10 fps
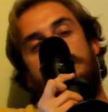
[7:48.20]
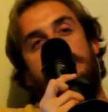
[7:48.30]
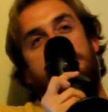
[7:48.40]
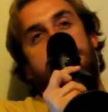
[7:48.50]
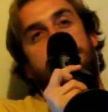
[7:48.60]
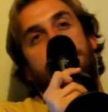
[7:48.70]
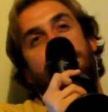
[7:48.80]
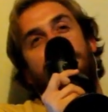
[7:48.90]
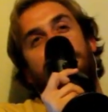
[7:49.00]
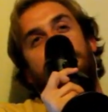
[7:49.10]
the triggers
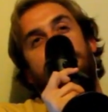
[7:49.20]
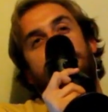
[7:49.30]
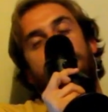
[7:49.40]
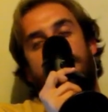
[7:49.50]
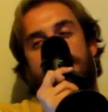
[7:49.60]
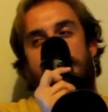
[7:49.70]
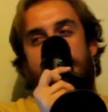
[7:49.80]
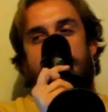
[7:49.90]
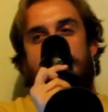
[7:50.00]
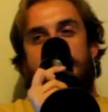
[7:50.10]
for this
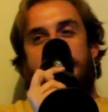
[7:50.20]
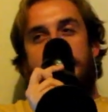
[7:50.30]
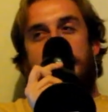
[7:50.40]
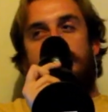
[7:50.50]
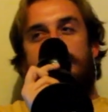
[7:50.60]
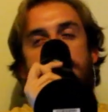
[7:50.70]
word that I